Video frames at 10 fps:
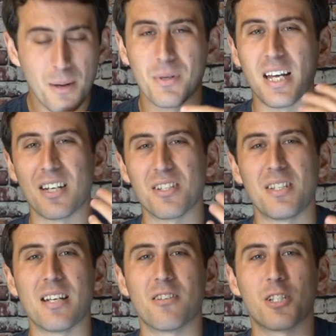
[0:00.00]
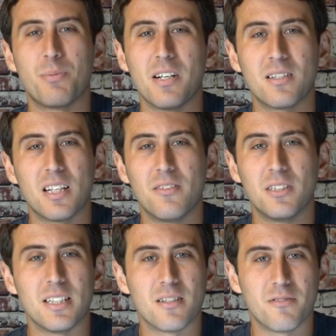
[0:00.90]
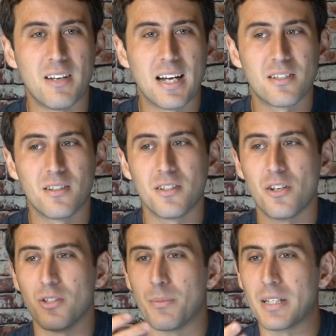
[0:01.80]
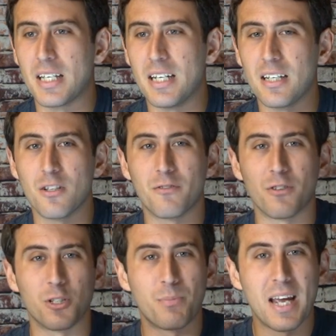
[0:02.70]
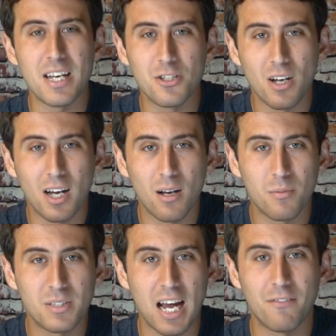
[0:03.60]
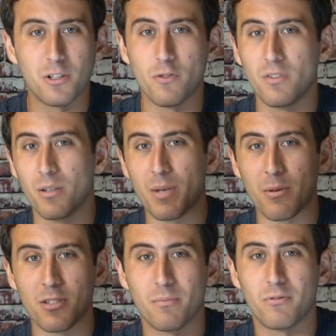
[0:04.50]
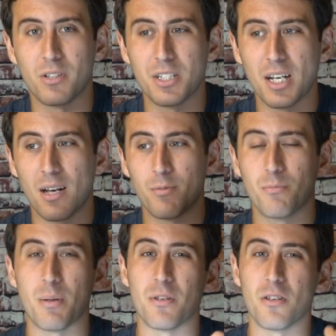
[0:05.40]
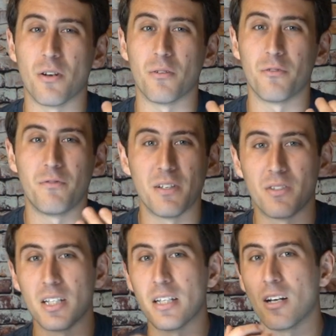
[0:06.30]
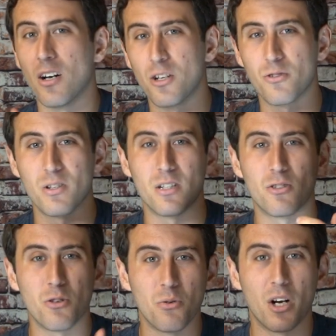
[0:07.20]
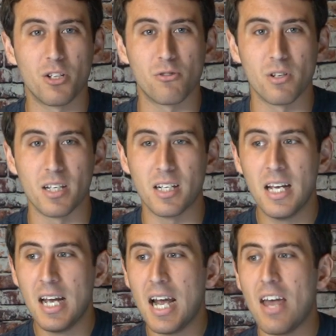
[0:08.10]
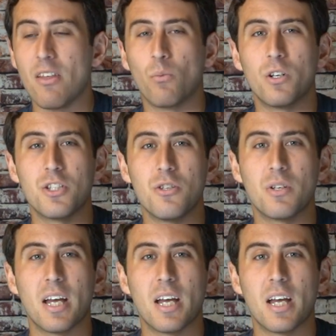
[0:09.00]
But yeah, just take your experience level into factor. In the beginning, your first paid jobs, after you've done maybe some free jobs, maybe 50, 100, 200, and then once you